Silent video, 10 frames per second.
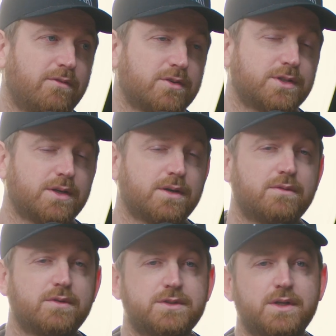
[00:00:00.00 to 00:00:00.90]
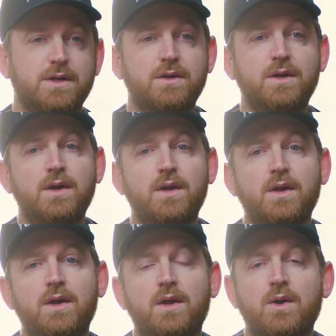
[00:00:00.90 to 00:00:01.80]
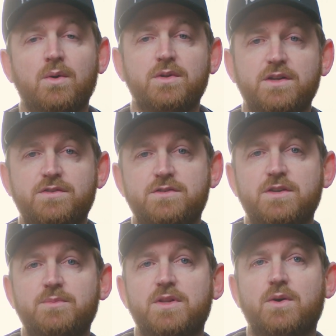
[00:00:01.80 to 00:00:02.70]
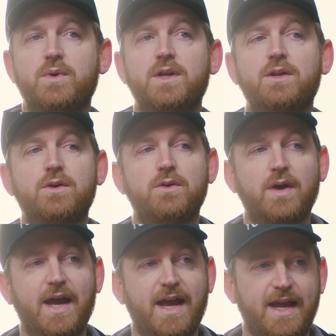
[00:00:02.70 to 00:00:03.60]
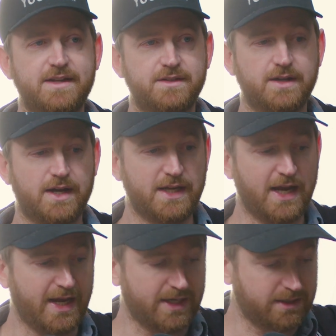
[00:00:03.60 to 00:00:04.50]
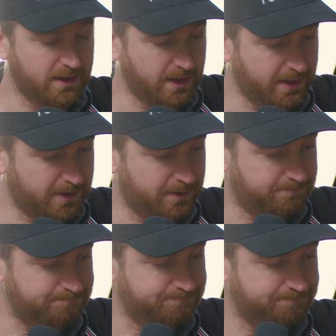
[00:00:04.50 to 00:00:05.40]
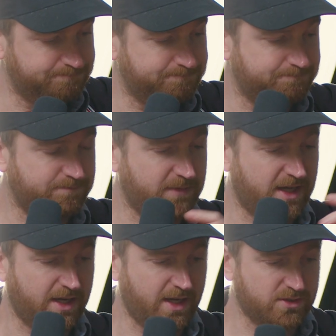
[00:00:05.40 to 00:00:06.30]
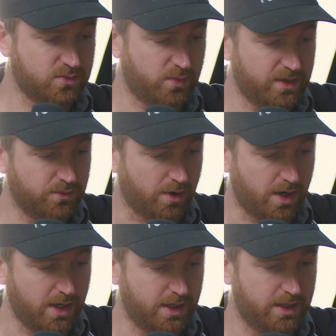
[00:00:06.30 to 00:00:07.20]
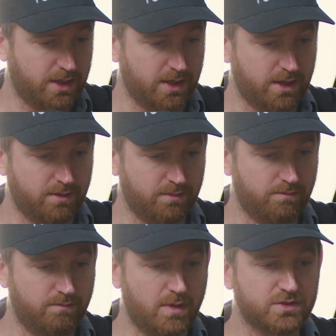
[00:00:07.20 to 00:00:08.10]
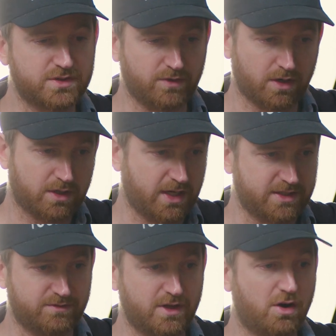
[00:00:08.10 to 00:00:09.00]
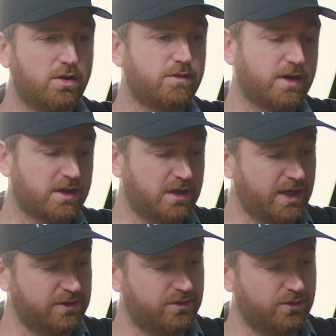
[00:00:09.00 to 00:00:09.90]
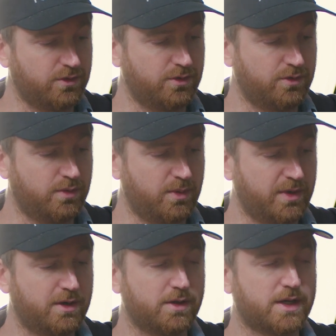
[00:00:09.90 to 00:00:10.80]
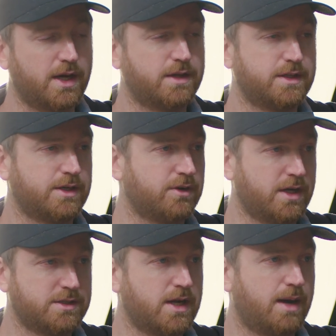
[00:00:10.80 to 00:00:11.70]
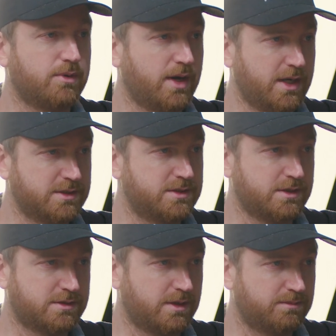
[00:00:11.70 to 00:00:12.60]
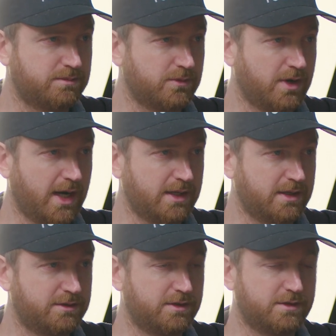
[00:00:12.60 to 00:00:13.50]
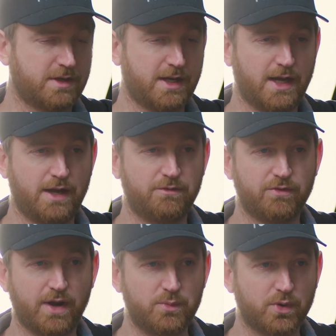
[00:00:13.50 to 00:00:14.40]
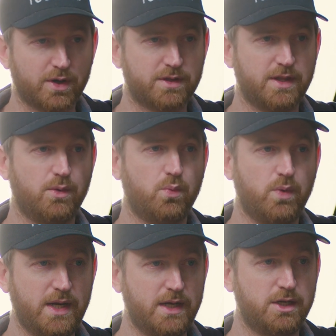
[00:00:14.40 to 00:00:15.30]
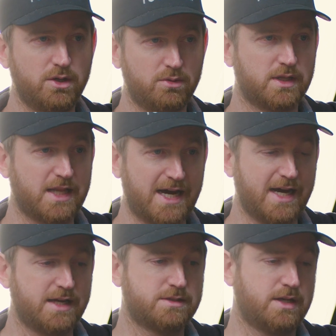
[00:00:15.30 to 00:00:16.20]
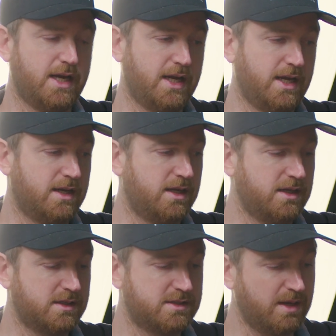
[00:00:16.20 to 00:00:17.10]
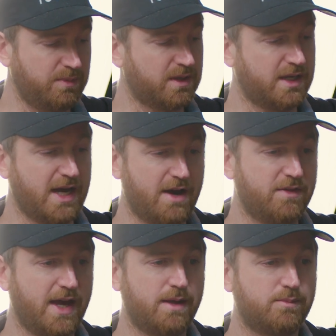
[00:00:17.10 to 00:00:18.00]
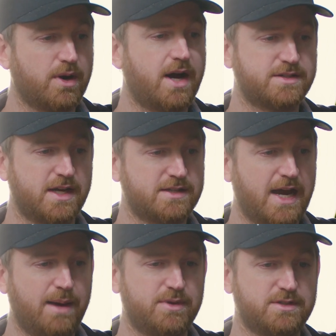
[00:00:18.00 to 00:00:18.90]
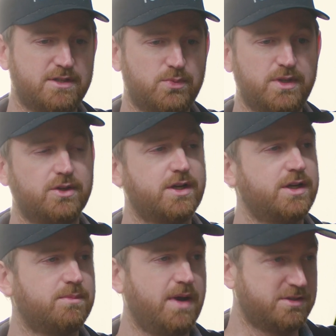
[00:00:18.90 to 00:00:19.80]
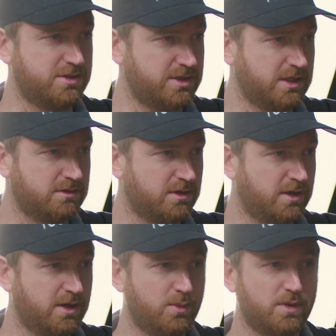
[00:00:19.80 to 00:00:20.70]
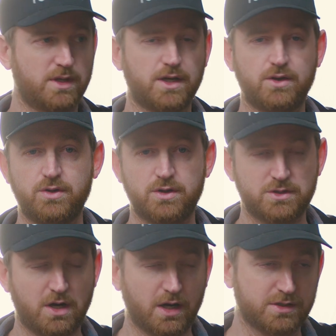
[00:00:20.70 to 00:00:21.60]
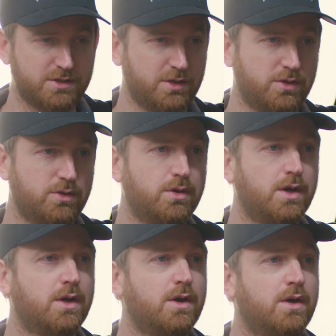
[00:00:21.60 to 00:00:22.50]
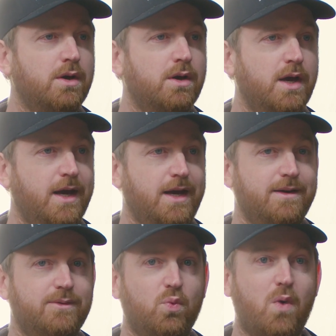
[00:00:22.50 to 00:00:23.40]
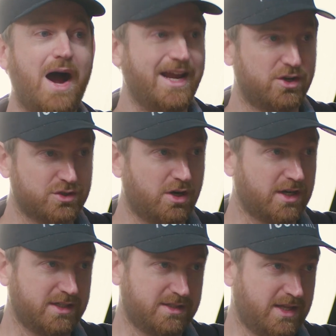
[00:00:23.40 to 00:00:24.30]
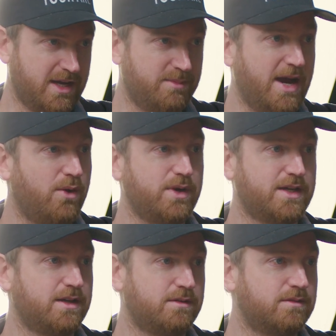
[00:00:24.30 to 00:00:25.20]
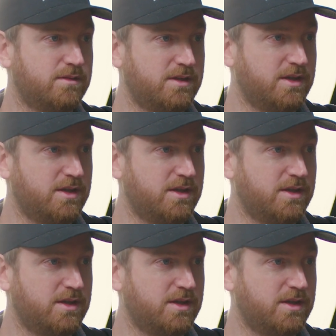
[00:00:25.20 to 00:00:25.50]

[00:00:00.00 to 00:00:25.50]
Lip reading: for sure. For sure. Well, Dustin, something that we do at 1898 is we run most of our clients, if not all of our clients, through what we call the content creation operating system, right? This is a framework that we utilize, and typically how that process happens is we look at your messaging, we look at who you're talking to, why you're talking to them, how we can,